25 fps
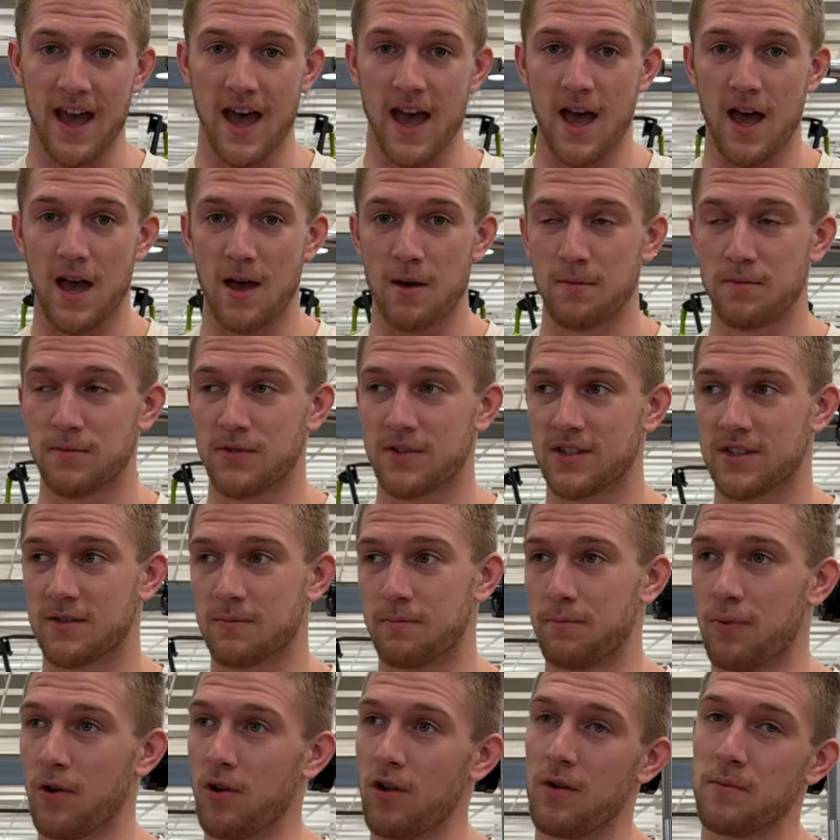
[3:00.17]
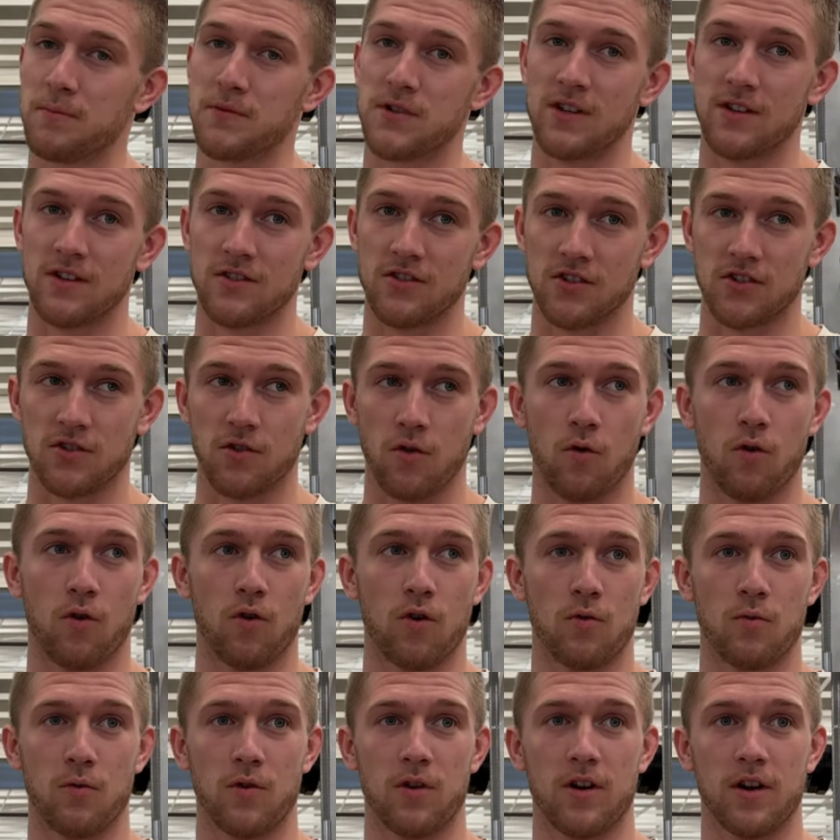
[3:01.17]
abs, pull-ups and just
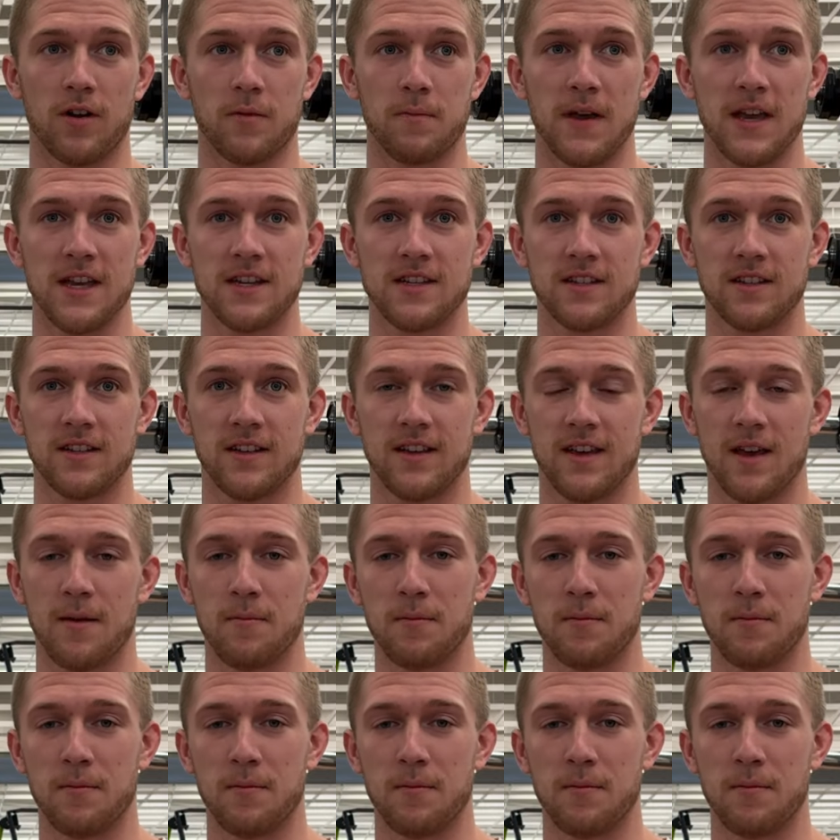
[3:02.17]
core work, basically.